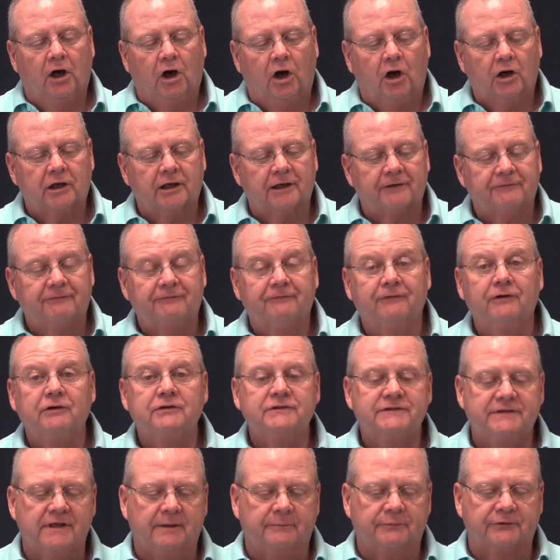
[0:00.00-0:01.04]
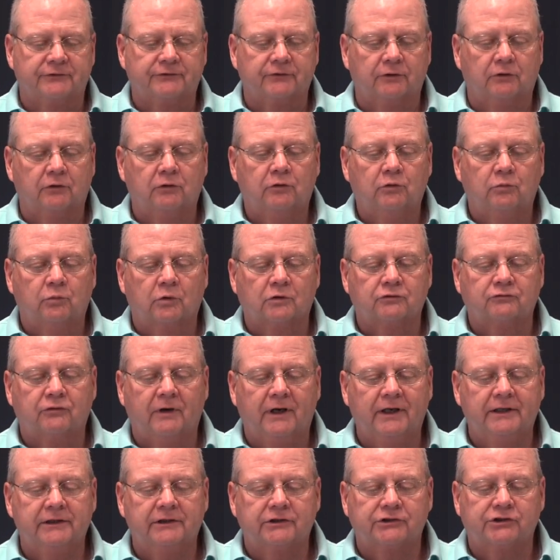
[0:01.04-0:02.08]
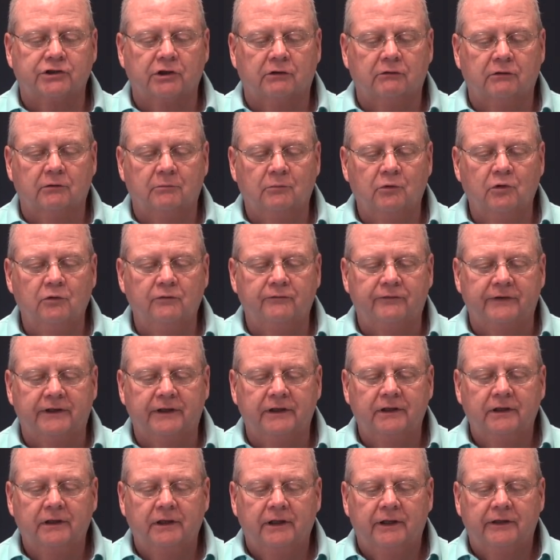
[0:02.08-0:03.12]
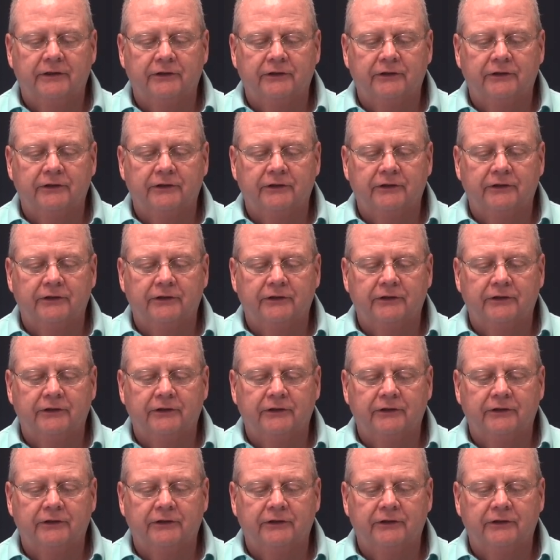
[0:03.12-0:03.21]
On our first episode, while trying to show a movie,